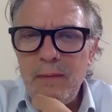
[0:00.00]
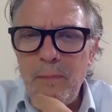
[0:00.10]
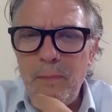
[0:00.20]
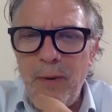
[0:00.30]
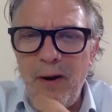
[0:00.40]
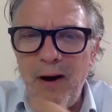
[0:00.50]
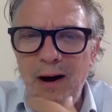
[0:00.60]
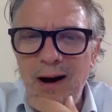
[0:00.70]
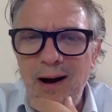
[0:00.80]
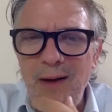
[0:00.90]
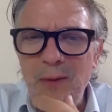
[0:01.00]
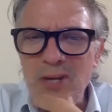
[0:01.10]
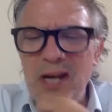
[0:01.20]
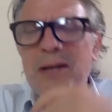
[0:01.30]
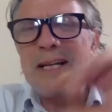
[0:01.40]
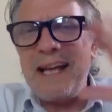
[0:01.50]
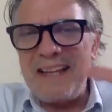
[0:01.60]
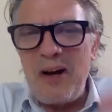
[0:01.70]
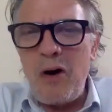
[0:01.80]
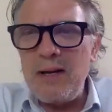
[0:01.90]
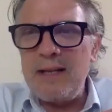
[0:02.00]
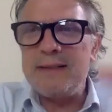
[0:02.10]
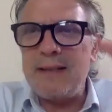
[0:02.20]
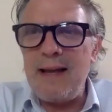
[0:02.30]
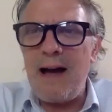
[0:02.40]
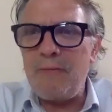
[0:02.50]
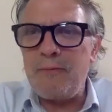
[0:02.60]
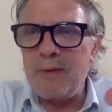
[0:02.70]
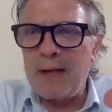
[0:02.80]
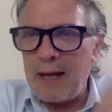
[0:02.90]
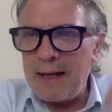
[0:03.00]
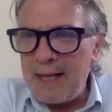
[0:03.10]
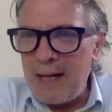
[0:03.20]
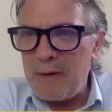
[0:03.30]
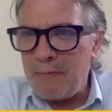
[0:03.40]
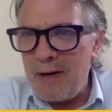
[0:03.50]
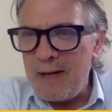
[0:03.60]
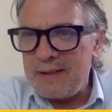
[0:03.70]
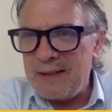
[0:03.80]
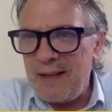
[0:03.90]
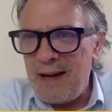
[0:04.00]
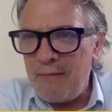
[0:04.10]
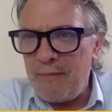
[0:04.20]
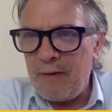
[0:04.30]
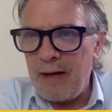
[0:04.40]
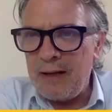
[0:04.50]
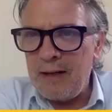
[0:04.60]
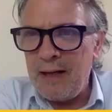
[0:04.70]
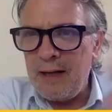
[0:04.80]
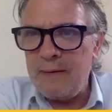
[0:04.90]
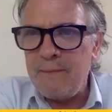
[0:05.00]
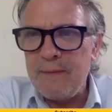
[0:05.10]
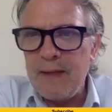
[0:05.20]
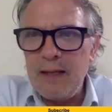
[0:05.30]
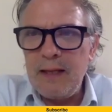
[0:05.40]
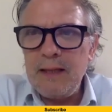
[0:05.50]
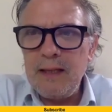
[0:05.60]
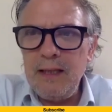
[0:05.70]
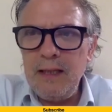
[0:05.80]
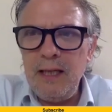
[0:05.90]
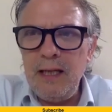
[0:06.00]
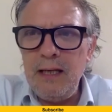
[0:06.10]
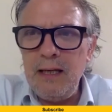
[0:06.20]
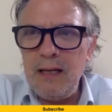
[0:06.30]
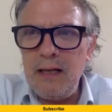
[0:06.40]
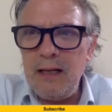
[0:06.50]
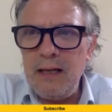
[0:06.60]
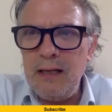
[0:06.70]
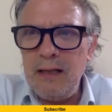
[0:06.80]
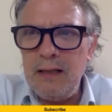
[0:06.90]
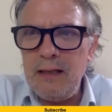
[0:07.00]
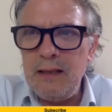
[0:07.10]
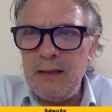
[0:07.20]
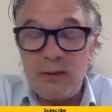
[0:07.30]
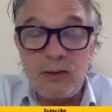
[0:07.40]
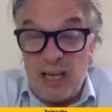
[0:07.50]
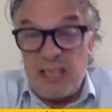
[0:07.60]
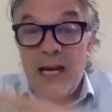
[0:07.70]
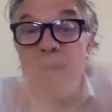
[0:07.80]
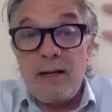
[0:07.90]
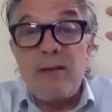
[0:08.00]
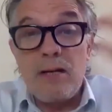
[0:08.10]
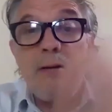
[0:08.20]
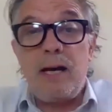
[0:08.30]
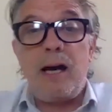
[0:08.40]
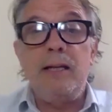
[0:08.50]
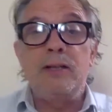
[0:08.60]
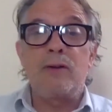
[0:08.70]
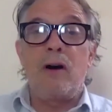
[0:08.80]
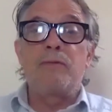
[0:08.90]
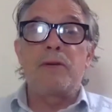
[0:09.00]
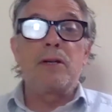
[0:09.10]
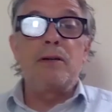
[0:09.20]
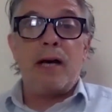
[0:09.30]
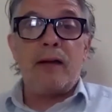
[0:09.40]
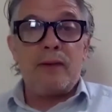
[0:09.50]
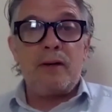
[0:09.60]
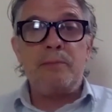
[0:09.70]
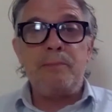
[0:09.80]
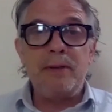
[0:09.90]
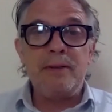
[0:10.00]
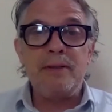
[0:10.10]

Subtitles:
but I wish I could get an audience to laugh like I can get my friends to laugh. And he did do that. He strove to do that, though. But